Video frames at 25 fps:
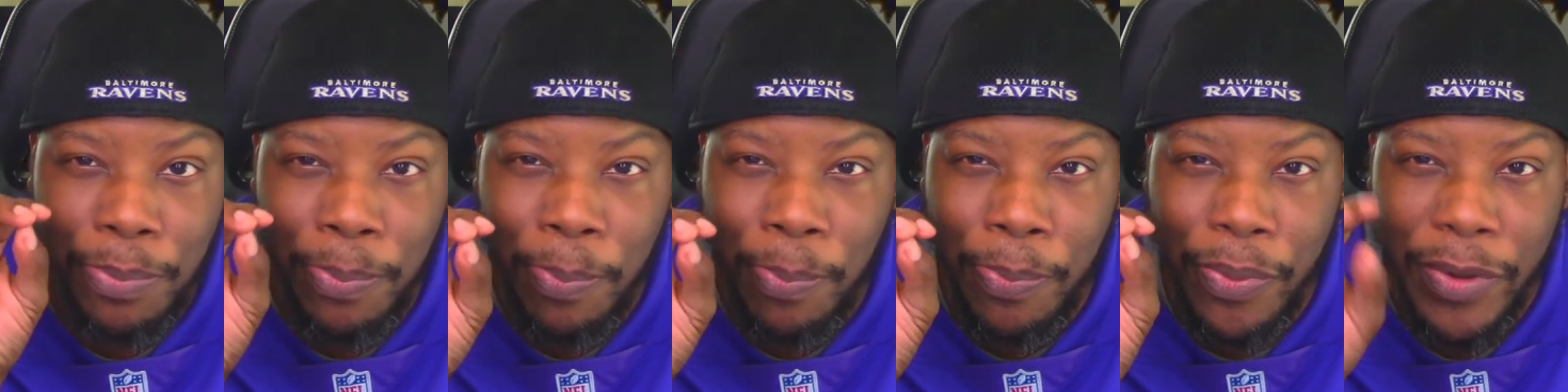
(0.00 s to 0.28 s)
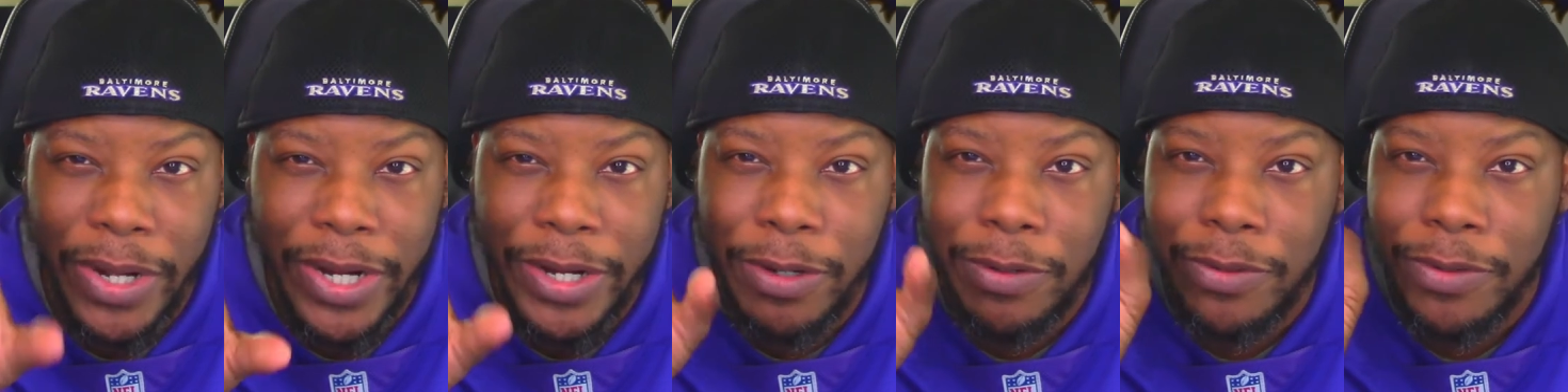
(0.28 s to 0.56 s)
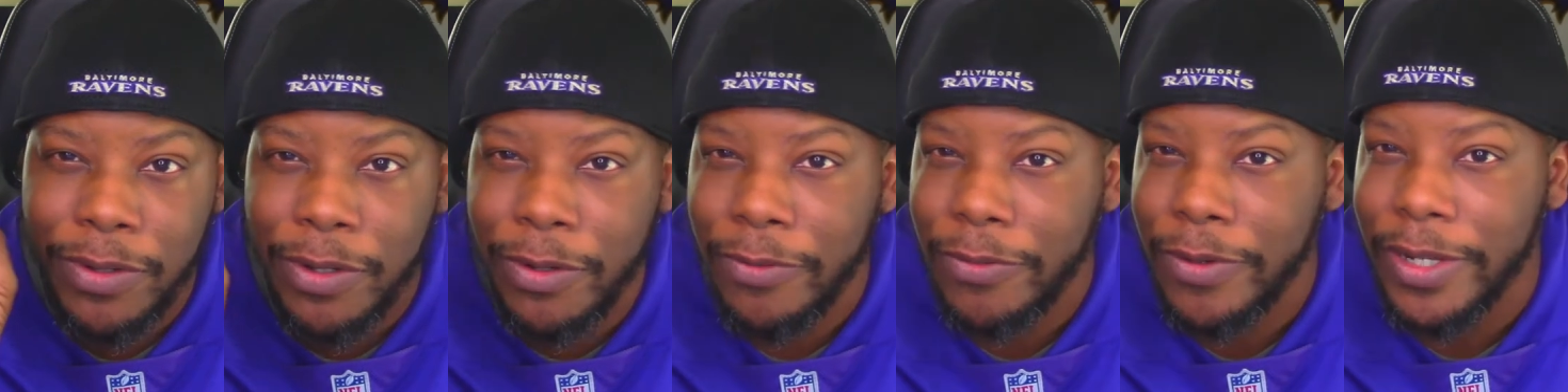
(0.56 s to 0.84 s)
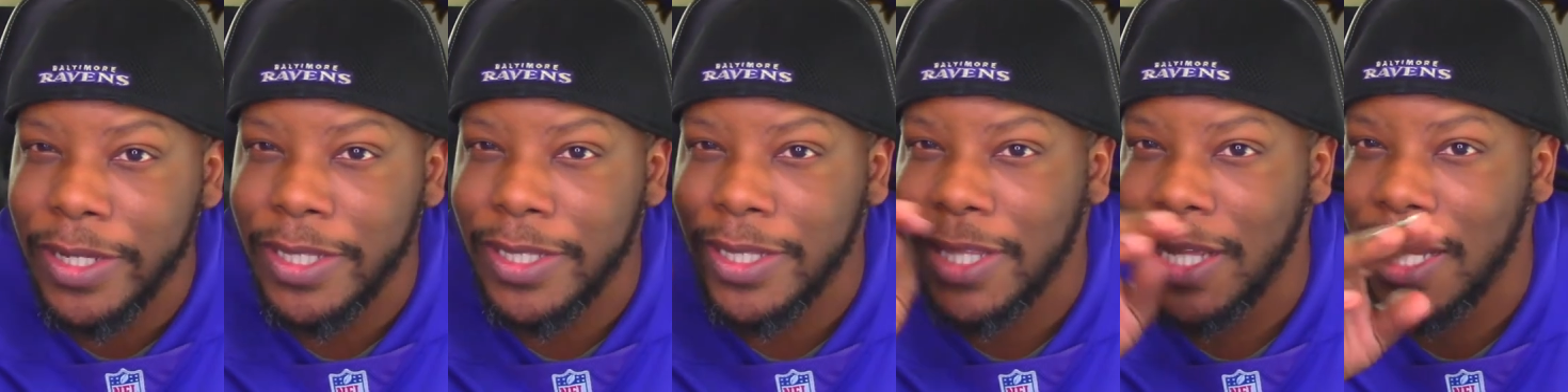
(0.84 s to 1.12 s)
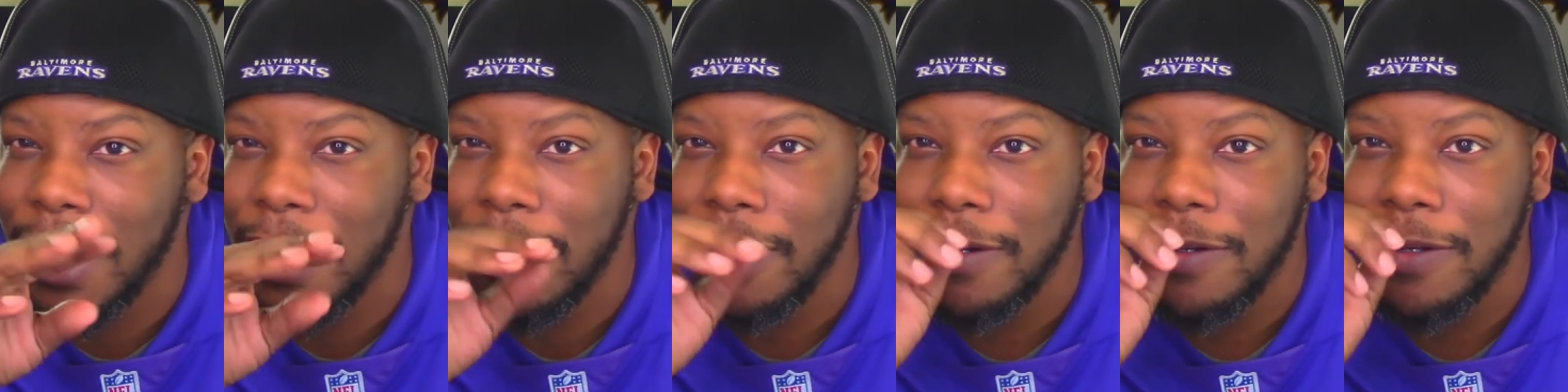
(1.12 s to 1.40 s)
sprinkled here and
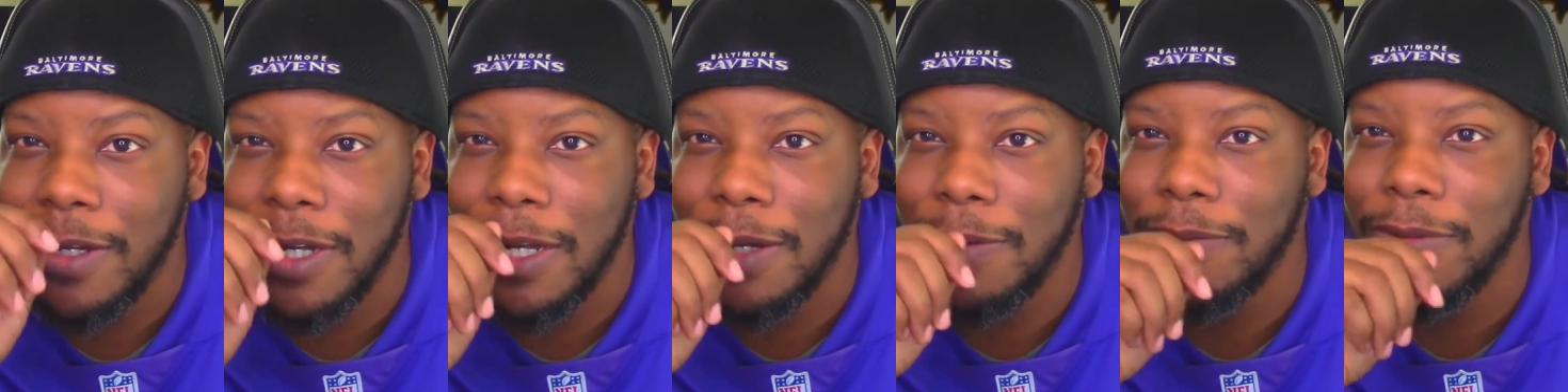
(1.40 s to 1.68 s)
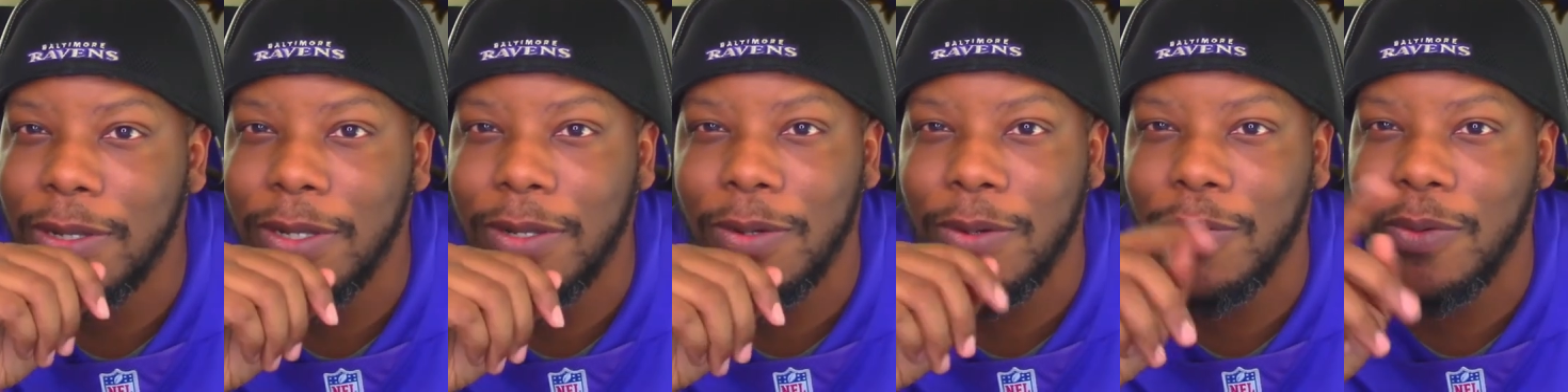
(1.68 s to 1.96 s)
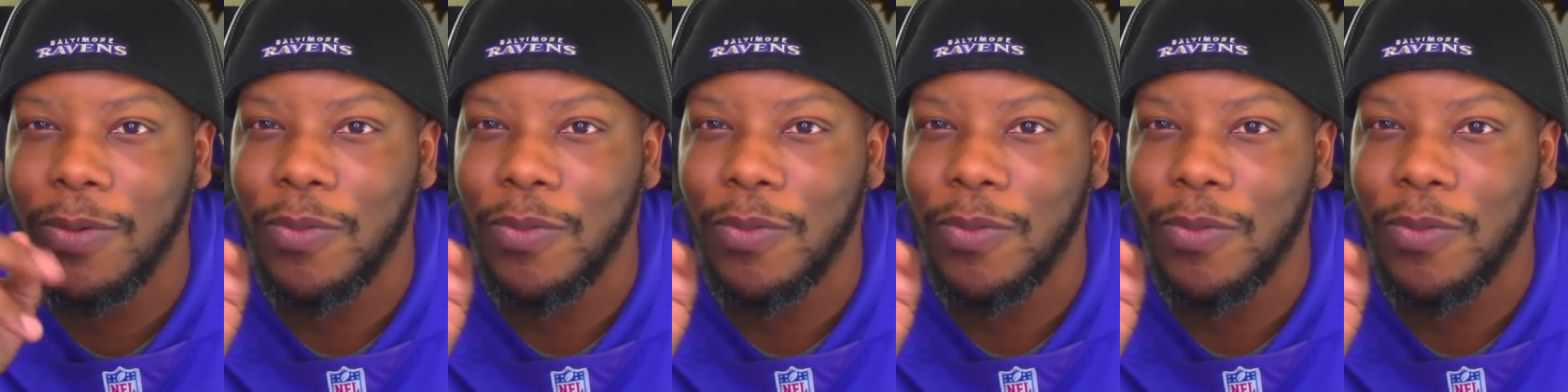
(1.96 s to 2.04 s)
there every